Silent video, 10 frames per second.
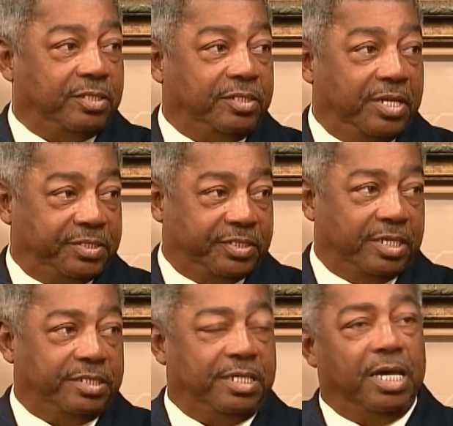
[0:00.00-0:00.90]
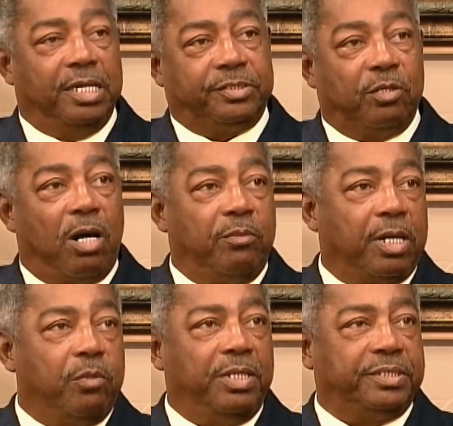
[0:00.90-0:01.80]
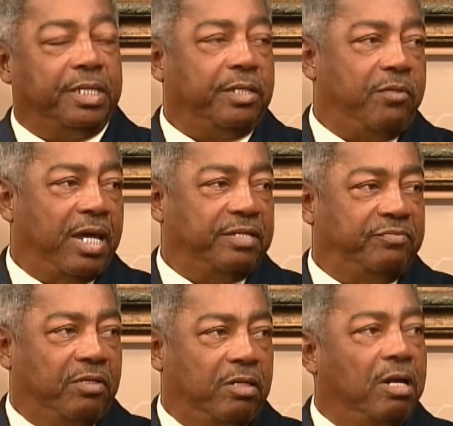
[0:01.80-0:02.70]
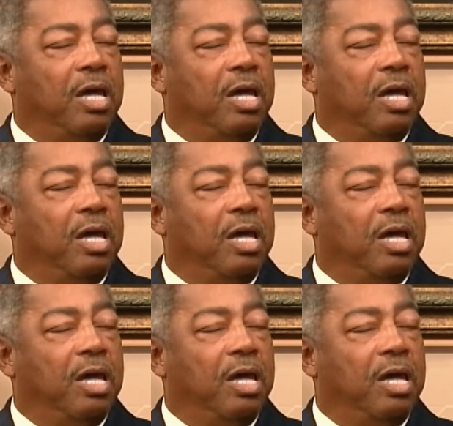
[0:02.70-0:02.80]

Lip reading: distance. So I requested a transfer,